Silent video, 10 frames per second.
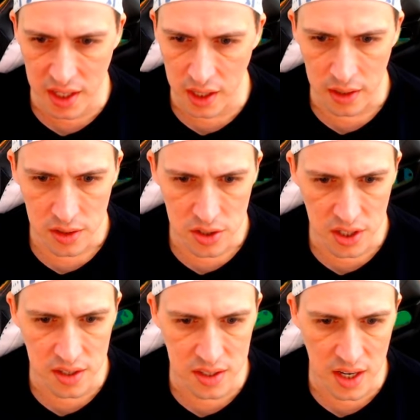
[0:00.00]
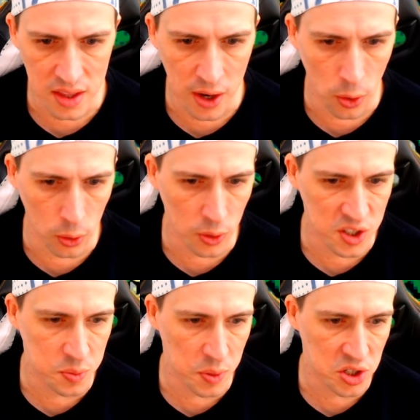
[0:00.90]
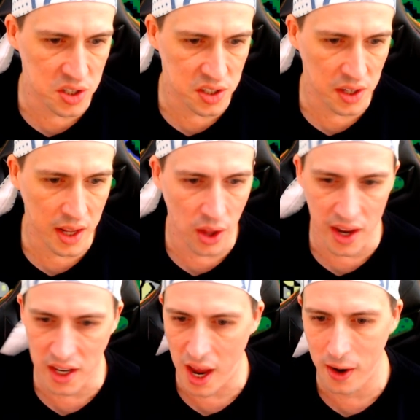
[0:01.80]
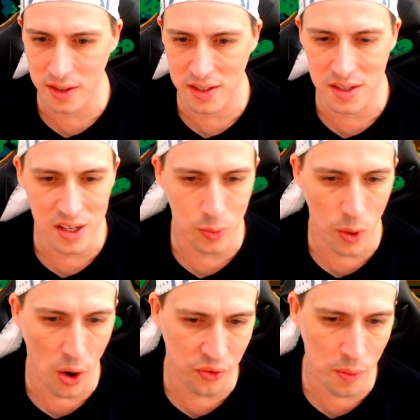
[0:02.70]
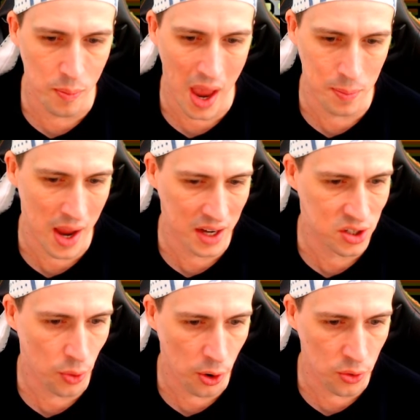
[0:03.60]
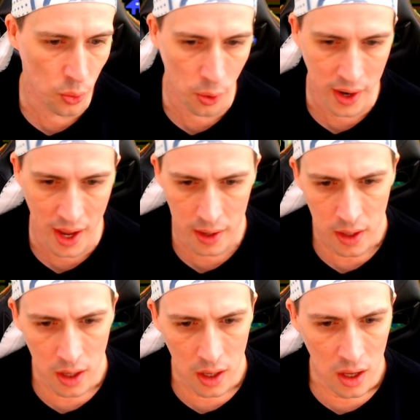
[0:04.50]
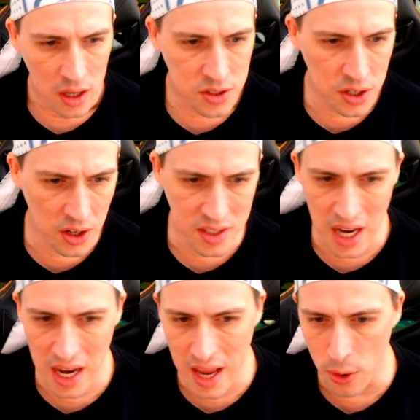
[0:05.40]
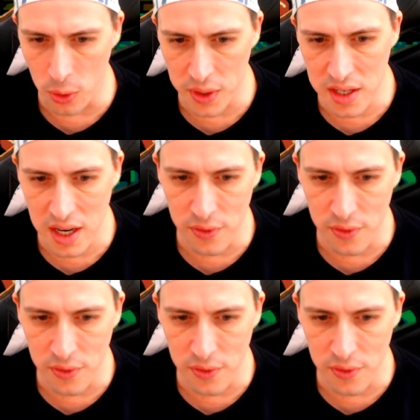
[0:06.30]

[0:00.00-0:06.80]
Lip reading: As you can see, they all look suspiciously like characters as well from Mad Max the Road Warrior. So you're going to take out all these evil